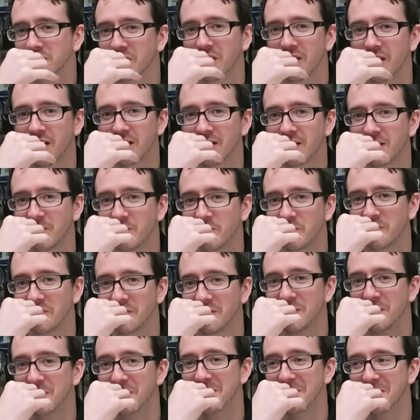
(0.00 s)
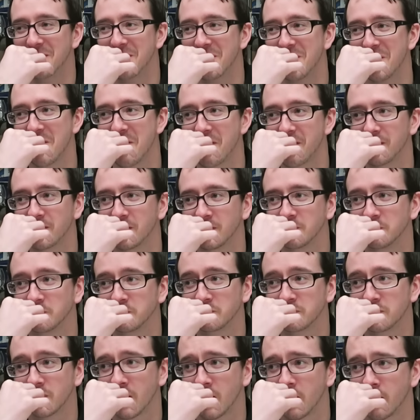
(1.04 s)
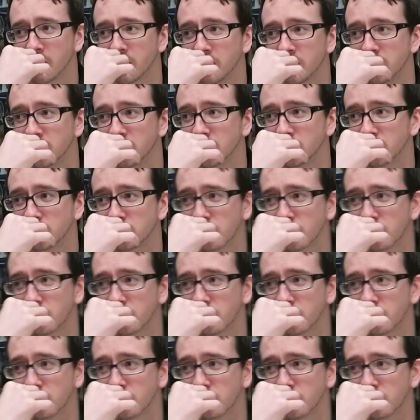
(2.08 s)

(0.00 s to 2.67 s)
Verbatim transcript: scientific. What is it? If you had to